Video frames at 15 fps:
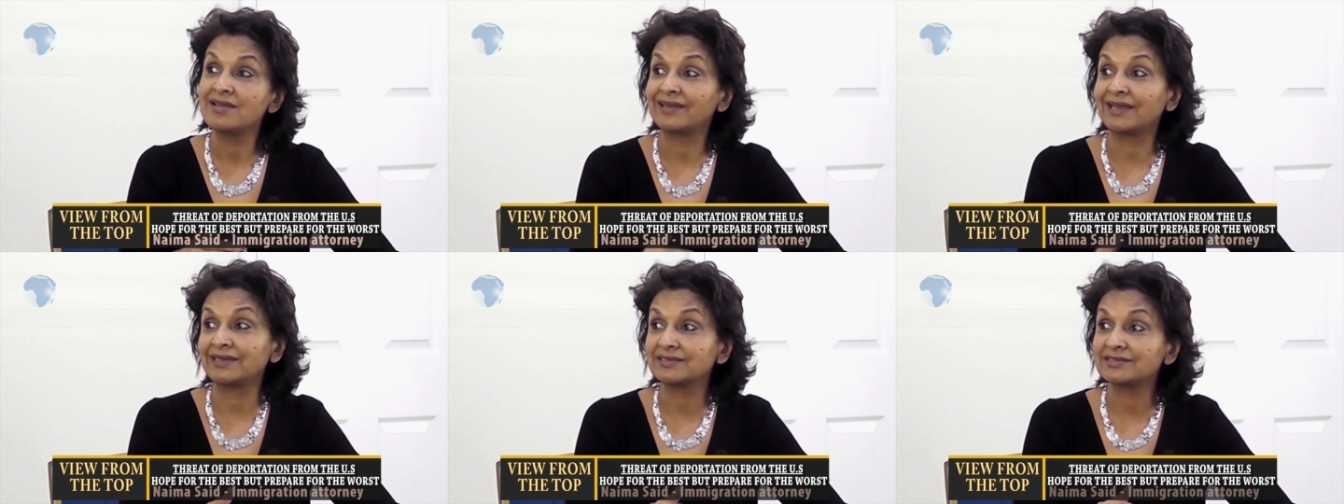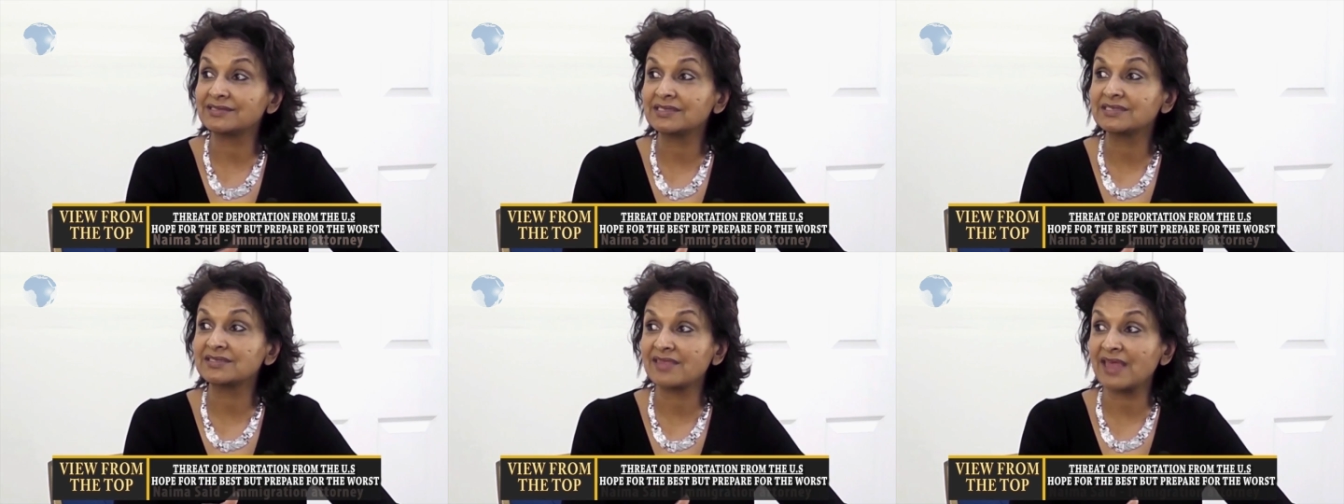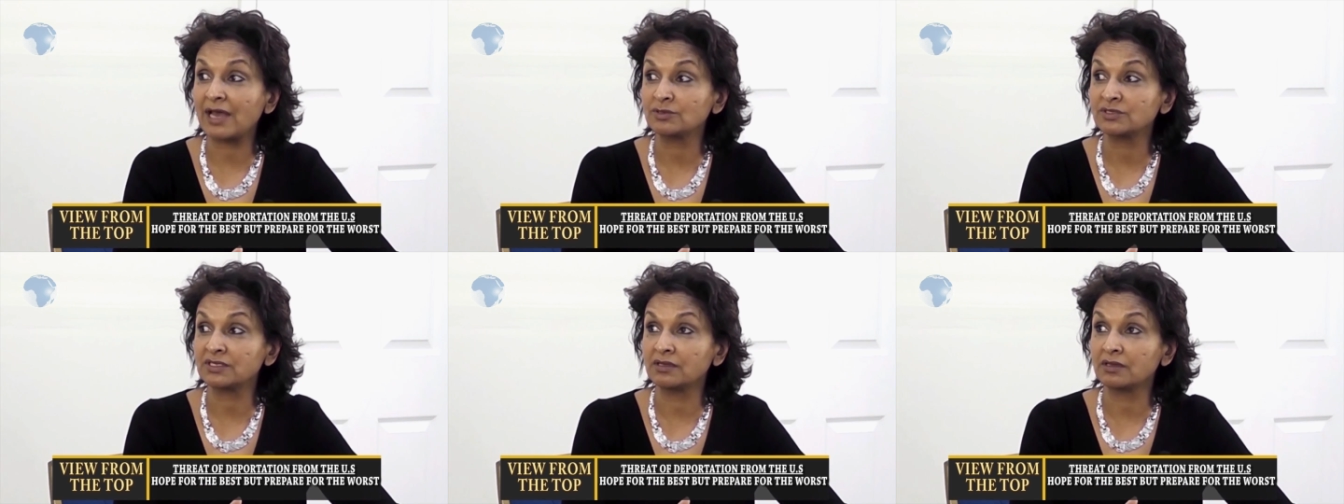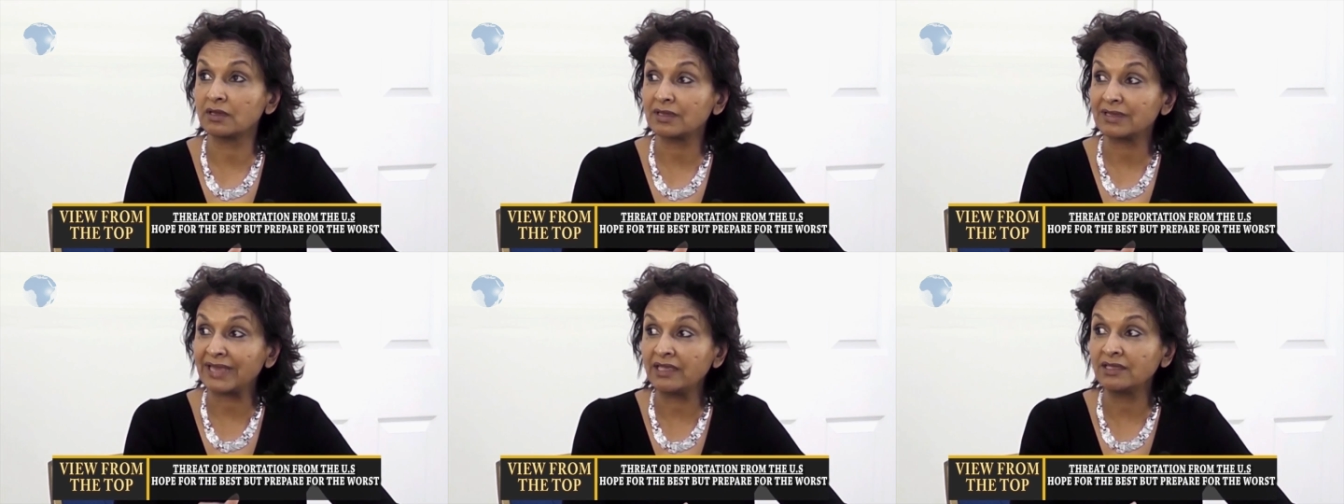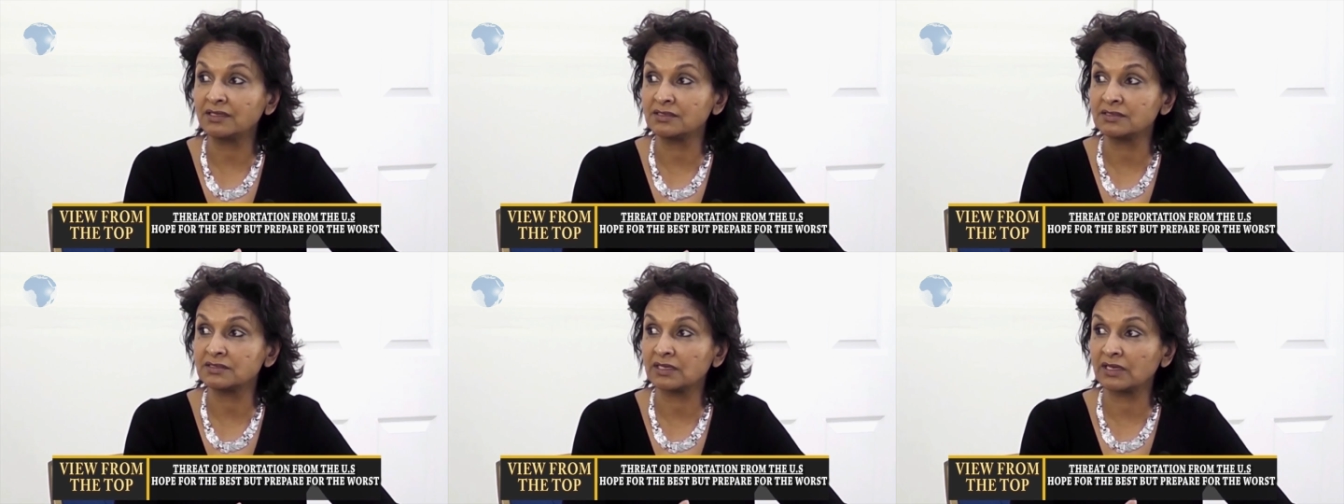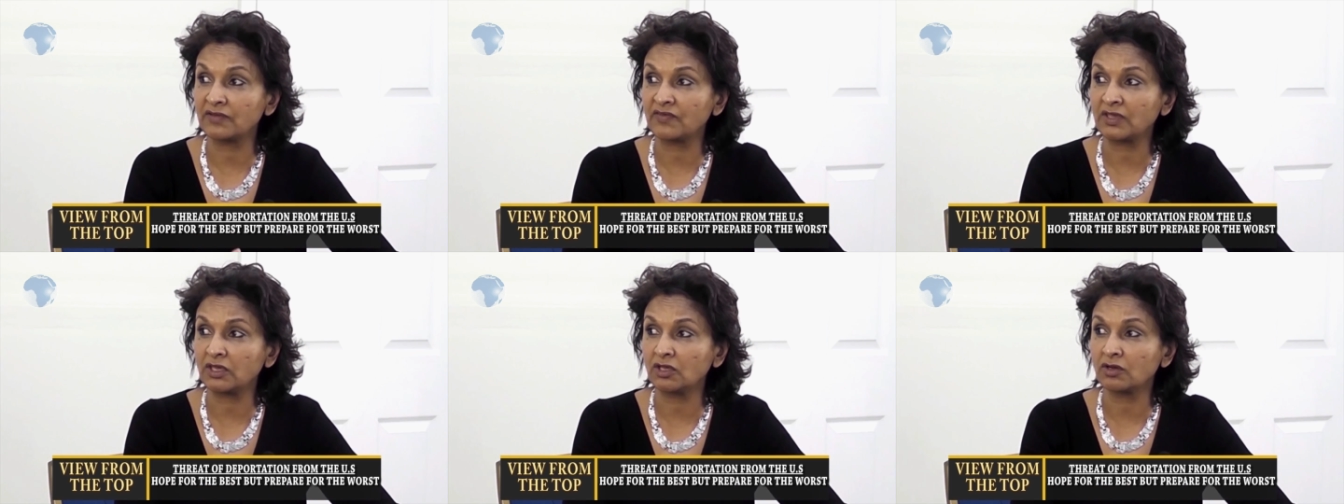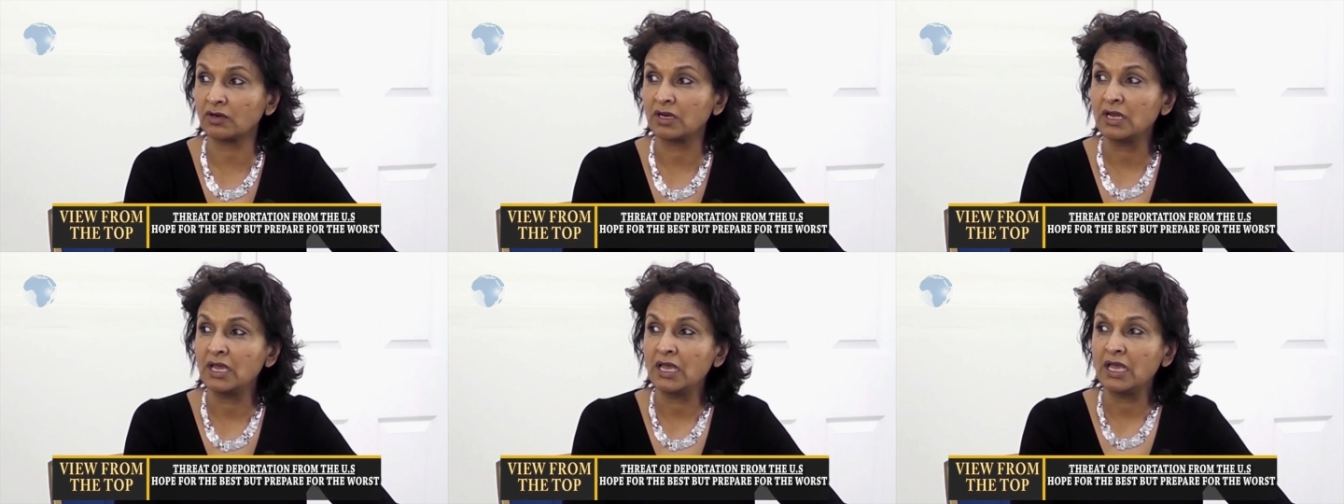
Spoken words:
96,000 Kenyans living here.